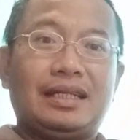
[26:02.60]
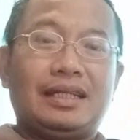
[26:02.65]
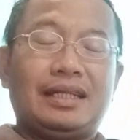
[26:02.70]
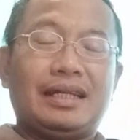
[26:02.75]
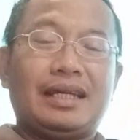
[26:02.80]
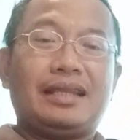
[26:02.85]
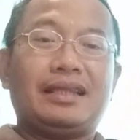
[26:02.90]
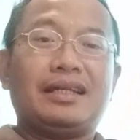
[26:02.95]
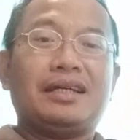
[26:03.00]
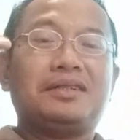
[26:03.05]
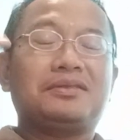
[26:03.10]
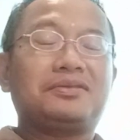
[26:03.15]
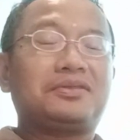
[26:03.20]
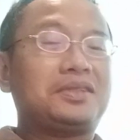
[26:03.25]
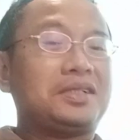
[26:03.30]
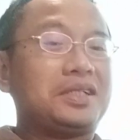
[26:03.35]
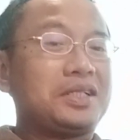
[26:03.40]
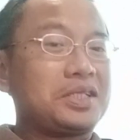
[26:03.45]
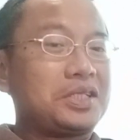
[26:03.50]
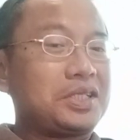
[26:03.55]
and then of
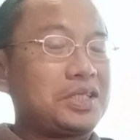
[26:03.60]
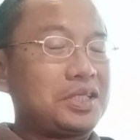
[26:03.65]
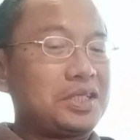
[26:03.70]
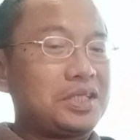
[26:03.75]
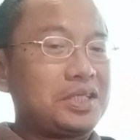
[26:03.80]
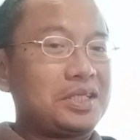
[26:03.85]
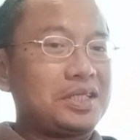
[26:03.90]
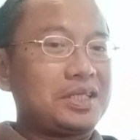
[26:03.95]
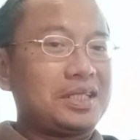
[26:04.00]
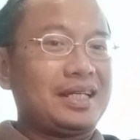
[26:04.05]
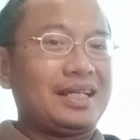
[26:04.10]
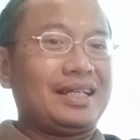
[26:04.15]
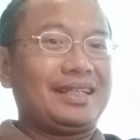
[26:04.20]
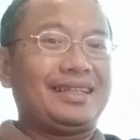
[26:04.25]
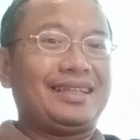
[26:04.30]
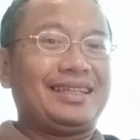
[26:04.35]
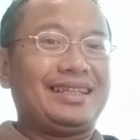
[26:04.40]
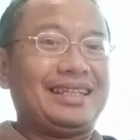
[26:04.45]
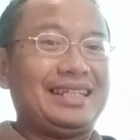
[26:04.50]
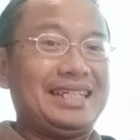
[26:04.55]
course,
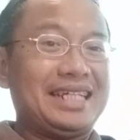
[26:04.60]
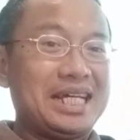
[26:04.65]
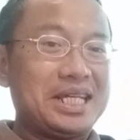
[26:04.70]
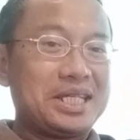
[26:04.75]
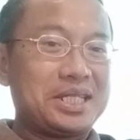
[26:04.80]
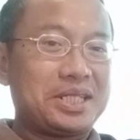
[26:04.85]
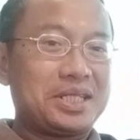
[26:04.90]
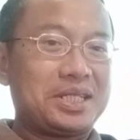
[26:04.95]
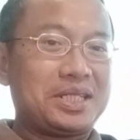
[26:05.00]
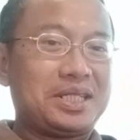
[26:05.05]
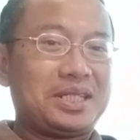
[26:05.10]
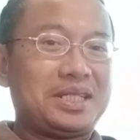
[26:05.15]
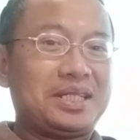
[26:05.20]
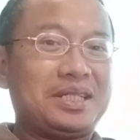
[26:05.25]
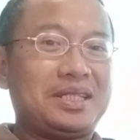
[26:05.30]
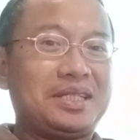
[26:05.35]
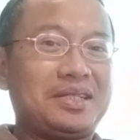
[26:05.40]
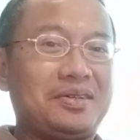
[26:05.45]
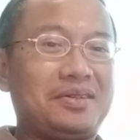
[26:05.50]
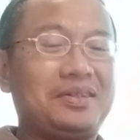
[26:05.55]
just
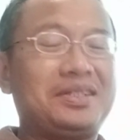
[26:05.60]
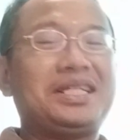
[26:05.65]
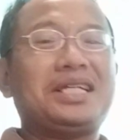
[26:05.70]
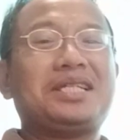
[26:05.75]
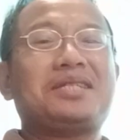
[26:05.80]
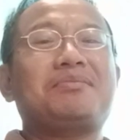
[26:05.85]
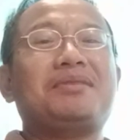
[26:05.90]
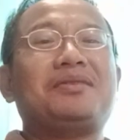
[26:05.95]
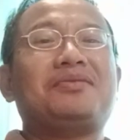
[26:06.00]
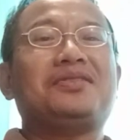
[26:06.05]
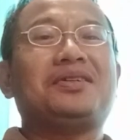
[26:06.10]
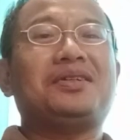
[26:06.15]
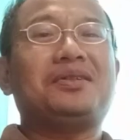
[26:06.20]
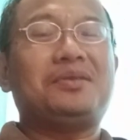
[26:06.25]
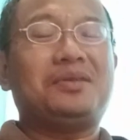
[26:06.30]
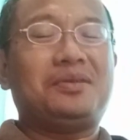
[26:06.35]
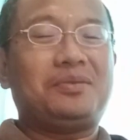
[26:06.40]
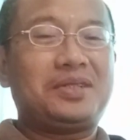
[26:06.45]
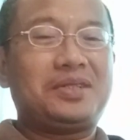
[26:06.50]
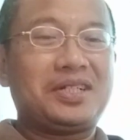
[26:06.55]

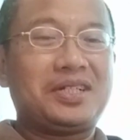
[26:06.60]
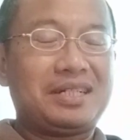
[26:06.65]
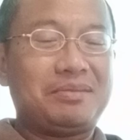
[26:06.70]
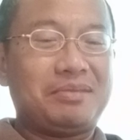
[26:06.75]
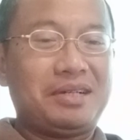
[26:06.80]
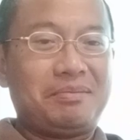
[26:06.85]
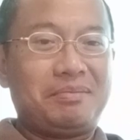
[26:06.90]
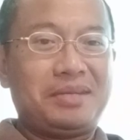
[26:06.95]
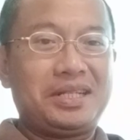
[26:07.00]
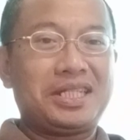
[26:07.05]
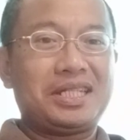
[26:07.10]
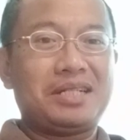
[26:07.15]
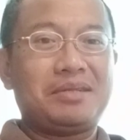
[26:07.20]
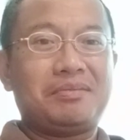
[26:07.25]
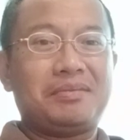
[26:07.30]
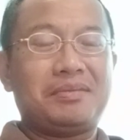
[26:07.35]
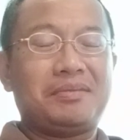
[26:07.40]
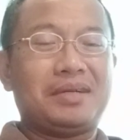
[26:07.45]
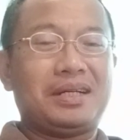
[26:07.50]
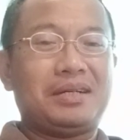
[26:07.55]
before we talk about
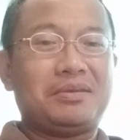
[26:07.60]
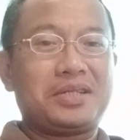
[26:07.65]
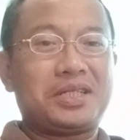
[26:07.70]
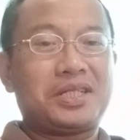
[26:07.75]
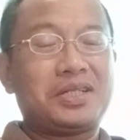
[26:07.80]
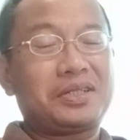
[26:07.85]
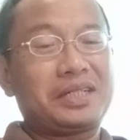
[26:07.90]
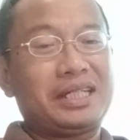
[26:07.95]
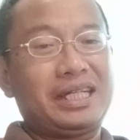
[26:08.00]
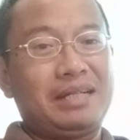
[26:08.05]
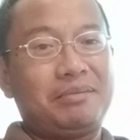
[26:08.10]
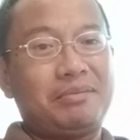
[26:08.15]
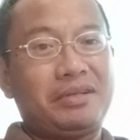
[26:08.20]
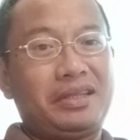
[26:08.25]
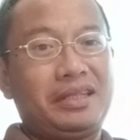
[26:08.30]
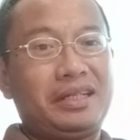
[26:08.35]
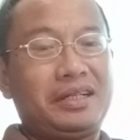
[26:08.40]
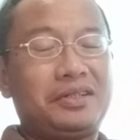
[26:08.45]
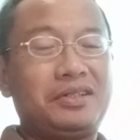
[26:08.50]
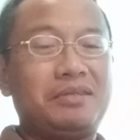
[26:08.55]
midterm, I was talking
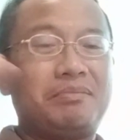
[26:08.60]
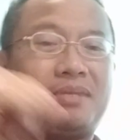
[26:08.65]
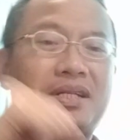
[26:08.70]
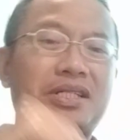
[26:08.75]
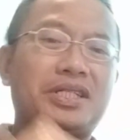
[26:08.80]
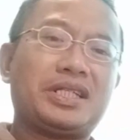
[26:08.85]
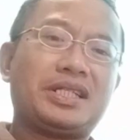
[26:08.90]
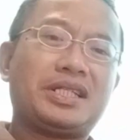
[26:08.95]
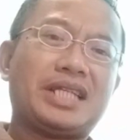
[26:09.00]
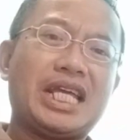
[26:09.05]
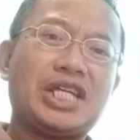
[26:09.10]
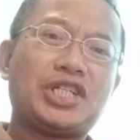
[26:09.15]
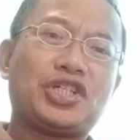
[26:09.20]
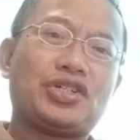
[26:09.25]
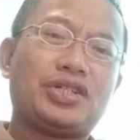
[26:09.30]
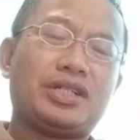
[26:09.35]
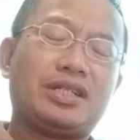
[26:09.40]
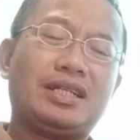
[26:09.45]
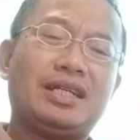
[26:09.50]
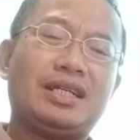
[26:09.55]
about the group
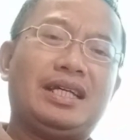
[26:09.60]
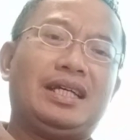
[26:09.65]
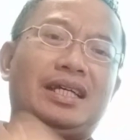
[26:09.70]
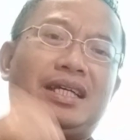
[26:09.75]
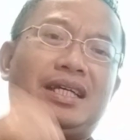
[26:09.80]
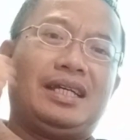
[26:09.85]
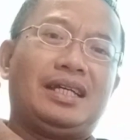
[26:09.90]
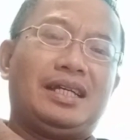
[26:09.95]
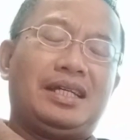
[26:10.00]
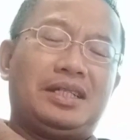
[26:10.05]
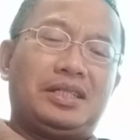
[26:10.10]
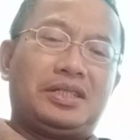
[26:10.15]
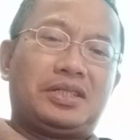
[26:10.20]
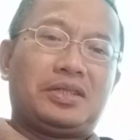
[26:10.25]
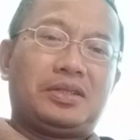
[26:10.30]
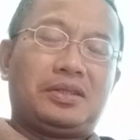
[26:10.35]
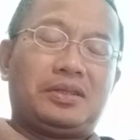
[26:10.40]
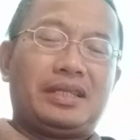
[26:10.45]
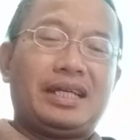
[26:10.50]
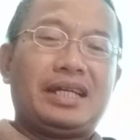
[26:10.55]
presentation.
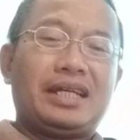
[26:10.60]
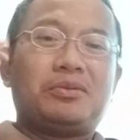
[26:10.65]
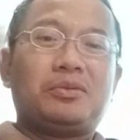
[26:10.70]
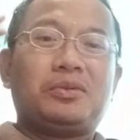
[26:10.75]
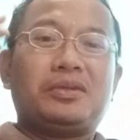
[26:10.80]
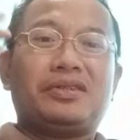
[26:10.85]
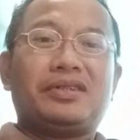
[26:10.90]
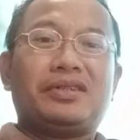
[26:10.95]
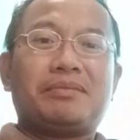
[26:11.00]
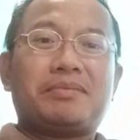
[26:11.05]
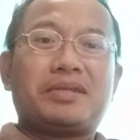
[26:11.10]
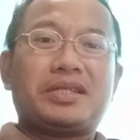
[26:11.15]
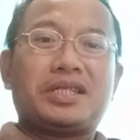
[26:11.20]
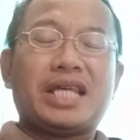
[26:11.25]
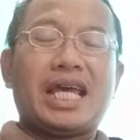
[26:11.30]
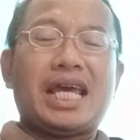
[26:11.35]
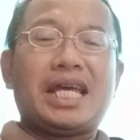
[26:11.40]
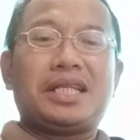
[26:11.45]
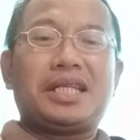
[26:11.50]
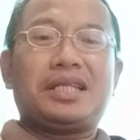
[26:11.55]
So that would
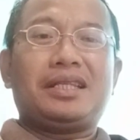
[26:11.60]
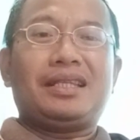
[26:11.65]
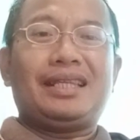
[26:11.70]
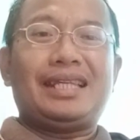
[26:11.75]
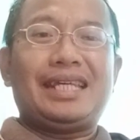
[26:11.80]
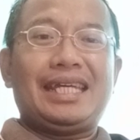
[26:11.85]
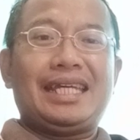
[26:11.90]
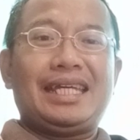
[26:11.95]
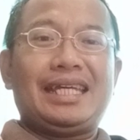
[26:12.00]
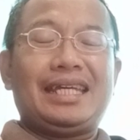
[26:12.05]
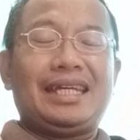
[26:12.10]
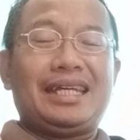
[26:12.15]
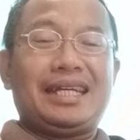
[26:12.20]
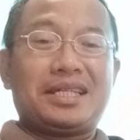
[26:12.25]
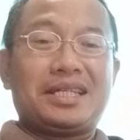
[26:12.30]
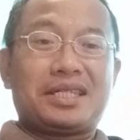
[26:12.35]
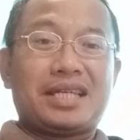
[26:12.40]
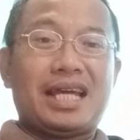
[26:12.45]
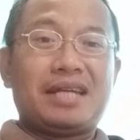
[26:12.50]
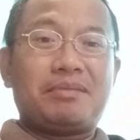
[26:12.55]
represent the
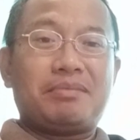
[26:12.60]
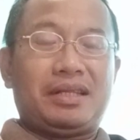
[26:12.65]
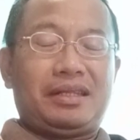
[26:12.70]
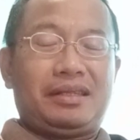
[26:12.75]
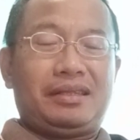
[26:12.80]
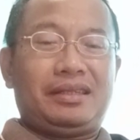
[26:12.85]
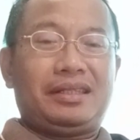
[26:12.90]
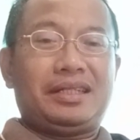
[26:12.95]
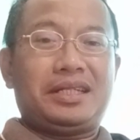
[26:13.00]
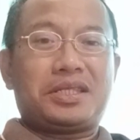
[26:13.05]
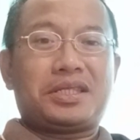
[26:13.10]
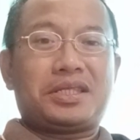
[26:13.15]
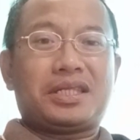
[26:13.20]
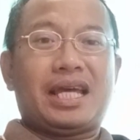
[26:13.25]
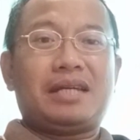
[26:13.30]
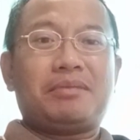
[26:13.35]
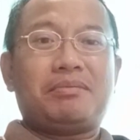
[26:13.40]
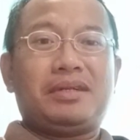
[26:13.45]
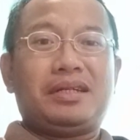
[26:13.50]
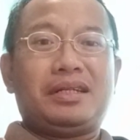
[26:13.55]
assignment. The
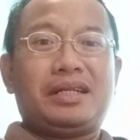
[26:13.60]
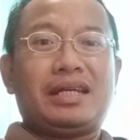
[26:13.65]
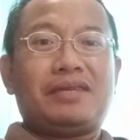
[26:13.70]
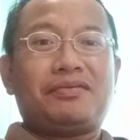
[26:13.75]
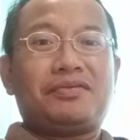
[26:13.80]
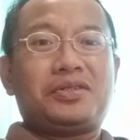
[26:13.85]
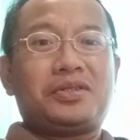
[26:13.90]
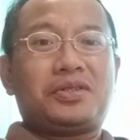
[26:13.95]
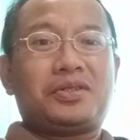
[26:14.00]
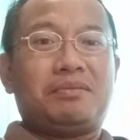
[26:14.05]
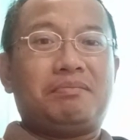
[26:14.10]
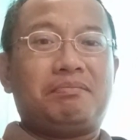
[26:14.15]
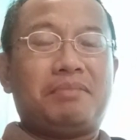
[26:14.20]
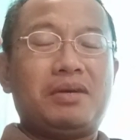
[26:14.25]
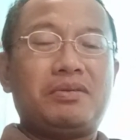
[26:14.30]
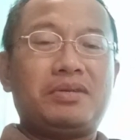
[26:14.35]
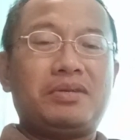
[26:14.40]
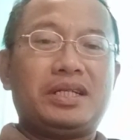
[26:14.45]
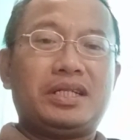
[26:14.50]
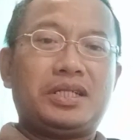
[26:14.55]
assignment have two
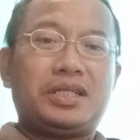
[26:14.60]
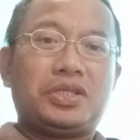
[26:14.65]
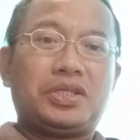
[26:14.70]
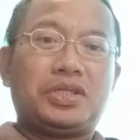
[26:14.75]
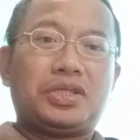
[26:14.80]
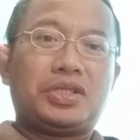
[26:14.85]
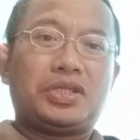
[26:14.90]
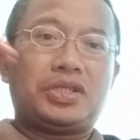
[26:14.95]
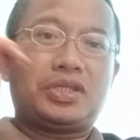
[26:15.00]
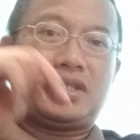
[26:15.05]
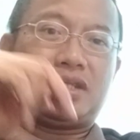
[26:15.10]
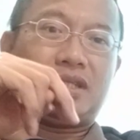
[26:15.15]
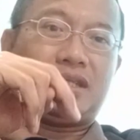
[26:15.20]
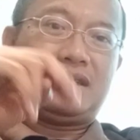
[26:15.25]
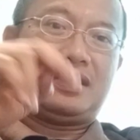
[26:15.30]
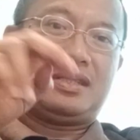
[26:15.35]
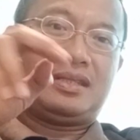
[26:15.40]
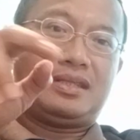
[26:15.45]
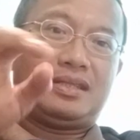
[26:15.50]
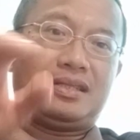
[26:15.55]
components:
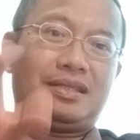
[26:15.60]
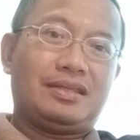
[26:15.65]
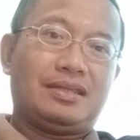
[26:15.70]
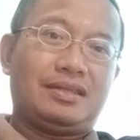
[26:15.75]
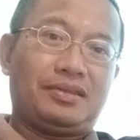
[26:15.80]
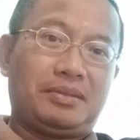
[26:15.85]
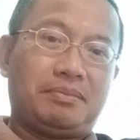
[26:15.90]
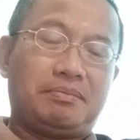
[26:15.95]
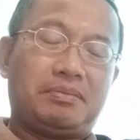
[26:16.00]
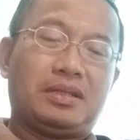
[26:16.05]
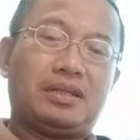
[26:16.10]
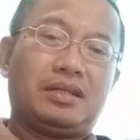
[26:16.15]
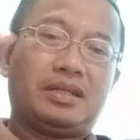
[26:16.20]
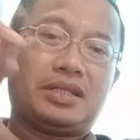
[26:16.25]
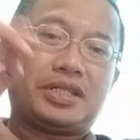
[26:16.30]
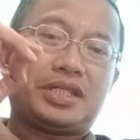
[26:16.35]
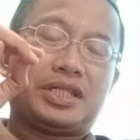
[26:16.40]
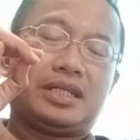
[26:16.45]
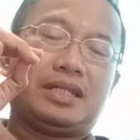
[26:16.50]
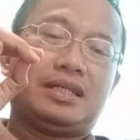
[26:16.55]
the report